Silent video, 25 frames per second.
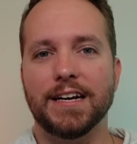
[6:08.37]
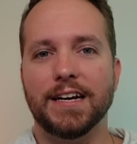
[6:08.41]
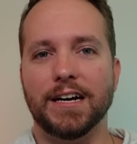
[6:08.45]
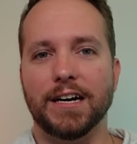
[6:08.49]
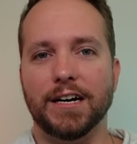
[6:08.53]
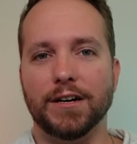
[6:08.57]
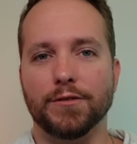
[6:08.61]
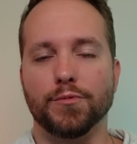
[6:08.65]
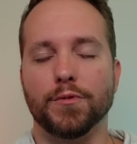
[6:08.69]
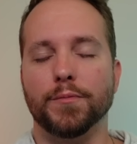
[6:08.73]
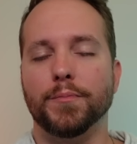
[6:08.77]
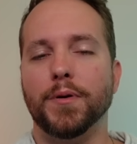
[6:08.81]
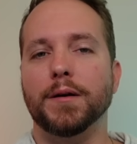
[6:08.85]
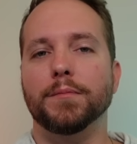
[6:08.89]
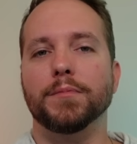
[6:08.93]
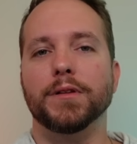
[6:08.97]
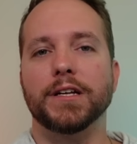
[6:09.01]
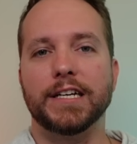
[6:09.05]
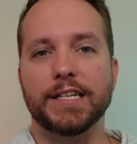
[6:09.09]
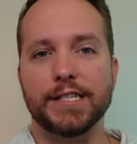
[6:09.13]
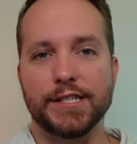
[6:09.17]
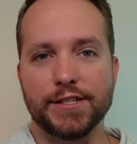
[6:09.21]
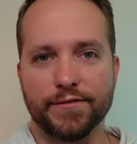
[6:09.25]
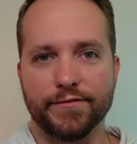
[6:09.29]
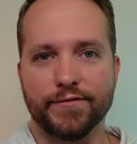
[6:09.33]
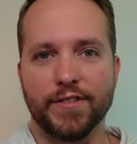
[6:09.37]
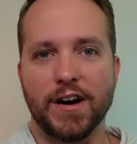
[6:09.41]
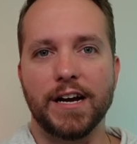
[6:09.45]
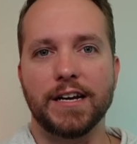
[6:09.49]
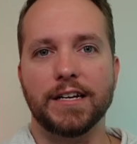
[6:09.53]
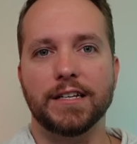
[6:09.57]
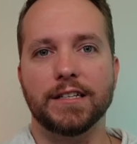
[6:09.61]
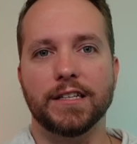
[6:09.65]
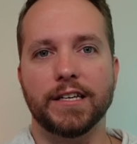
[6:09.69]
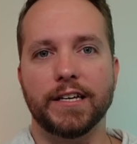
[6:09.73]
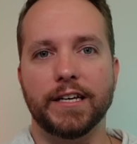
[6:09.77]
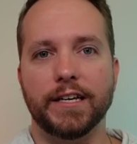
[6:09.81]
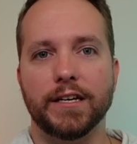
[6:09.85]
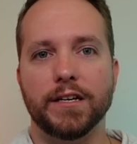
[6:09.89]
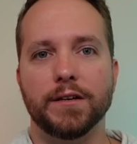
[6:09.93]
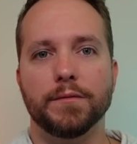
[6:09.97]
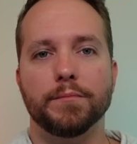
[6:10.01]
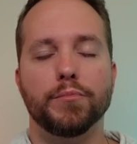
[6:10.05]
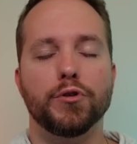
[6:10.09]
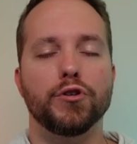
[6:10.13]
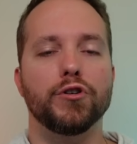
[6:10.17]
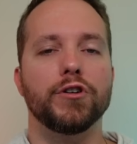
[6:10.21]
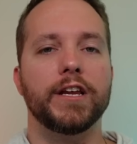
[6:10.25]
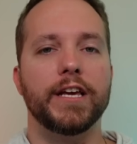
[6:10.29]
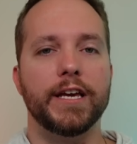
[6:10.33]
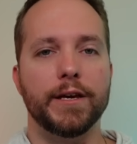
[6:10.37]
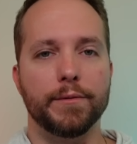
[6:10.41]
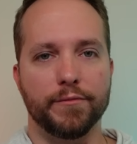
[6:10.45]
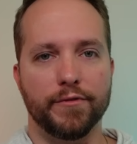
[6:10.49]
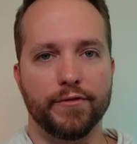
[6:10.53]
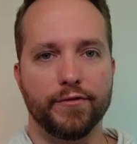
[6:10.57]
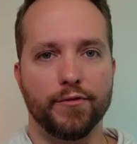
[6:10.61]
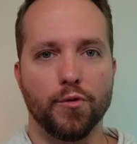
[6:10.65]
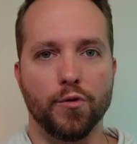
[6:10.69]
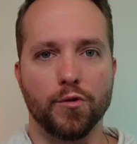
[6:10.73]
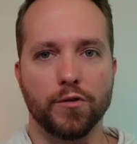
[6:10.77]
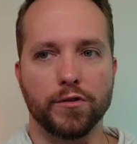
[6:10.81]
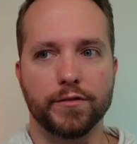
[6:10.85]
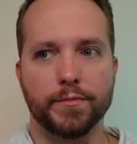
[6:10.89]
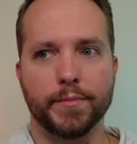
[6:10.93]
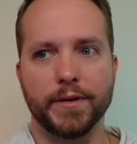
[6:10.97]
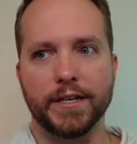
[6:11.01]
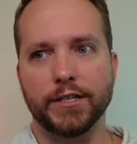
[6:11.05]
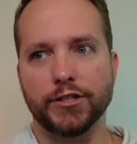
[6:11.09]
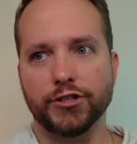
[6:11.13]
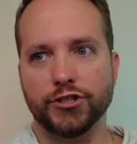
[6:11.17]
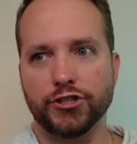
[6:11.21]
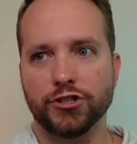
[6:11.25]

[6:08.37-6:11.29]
uh, Republicans finally put him forth because,